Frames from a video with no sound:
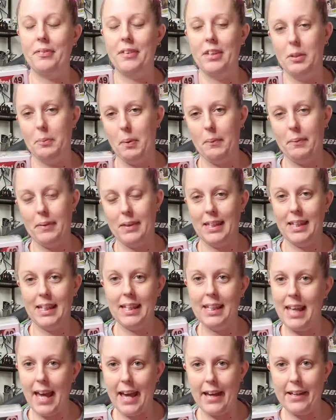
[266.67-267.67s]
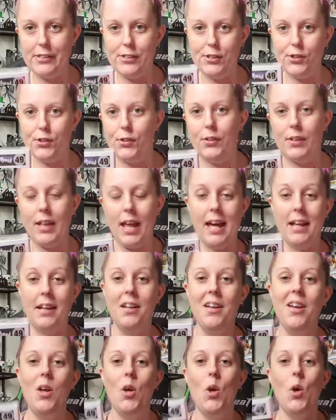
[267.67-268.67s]
You're probably thinking, how did you do that?
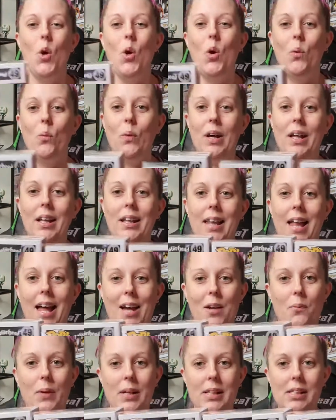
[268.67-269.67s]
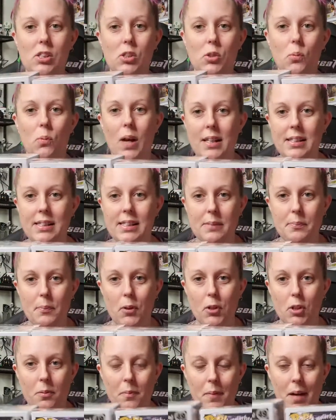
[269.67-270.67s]
Well, I went to one
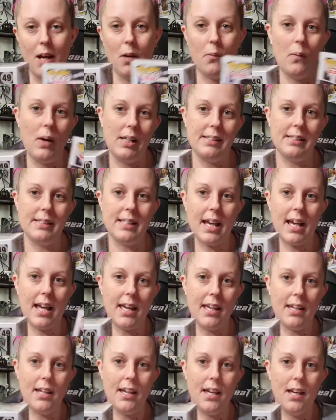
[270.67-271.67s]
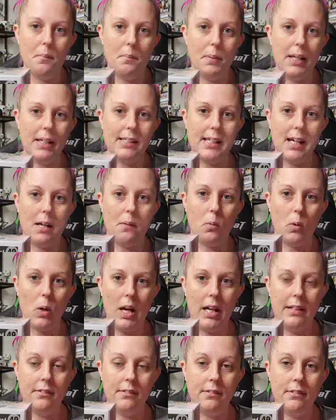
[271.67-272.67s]
smoke mart one day and picked up
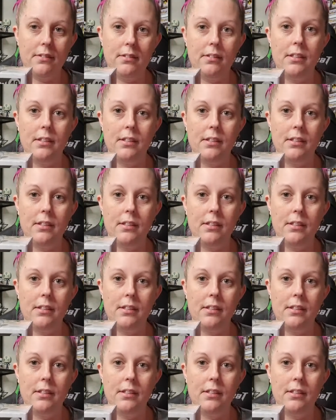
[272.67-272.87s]
one.